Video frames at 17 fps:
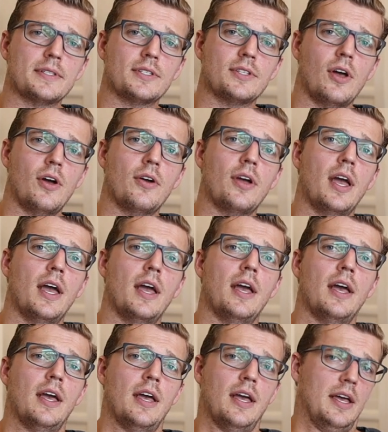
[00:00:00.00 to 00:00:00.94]
So,
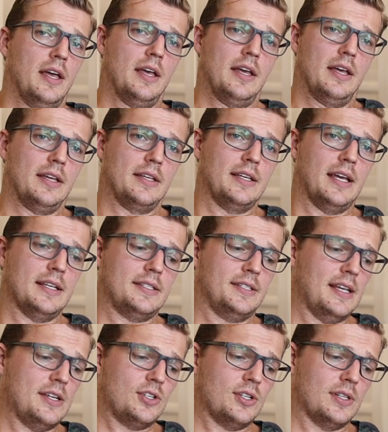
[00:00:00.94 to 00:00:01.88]

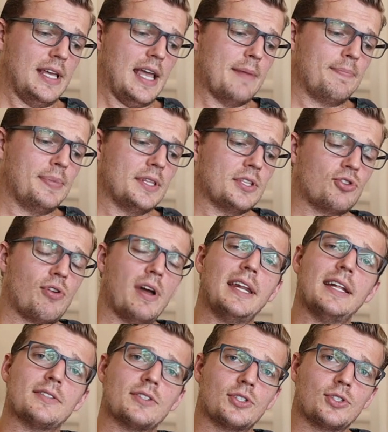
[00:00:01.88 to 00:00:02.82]
essentially, but the
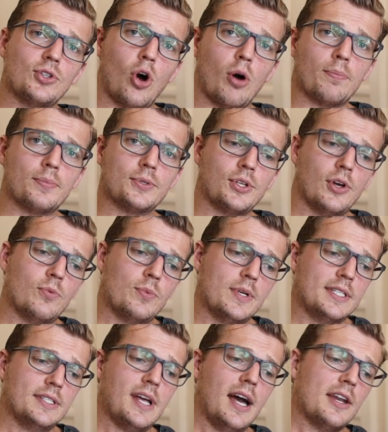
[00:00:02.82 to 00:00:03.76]
training doesn't stop. So
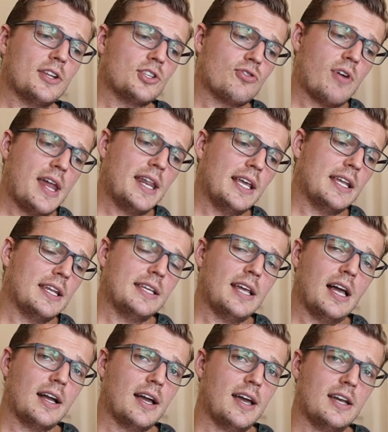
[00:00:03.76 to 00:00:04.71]
we started training at a
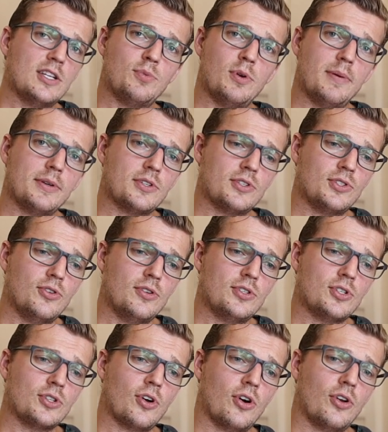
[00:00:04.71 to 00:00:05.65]
young age, pretty much as soon
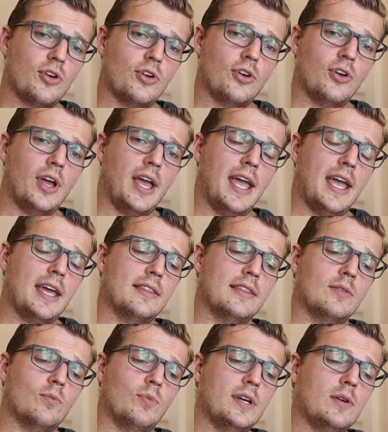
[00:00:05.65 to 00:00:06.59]
as you got her,
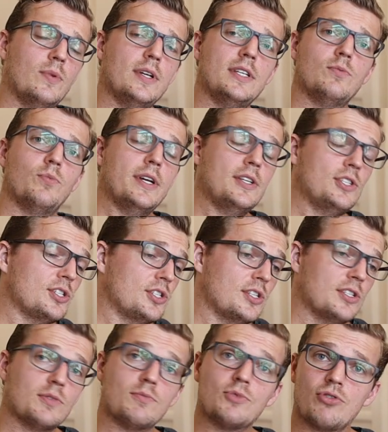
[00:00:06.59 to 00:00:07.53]
and we just
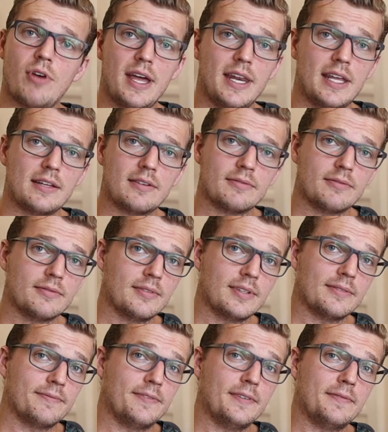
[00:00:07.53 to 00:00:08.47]
did some training
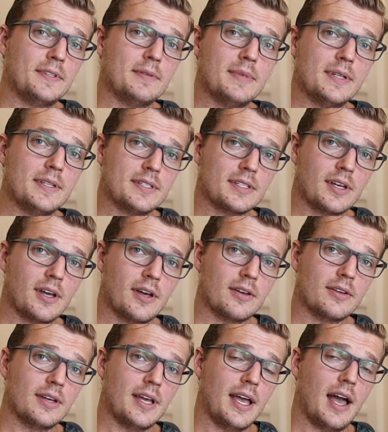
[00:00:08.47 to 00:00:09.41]
15 minutes
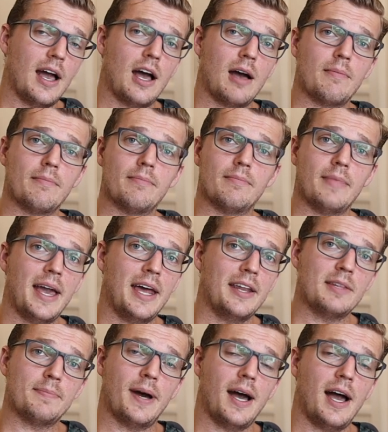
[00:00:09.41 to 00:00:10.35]
ago out
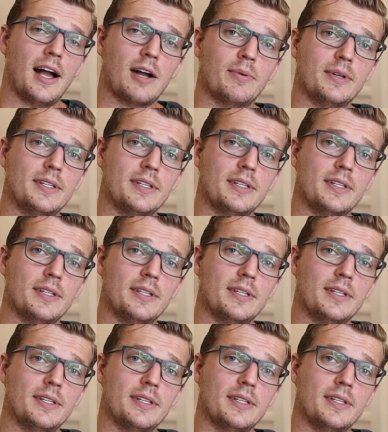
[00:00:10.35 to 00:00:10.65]
in the park.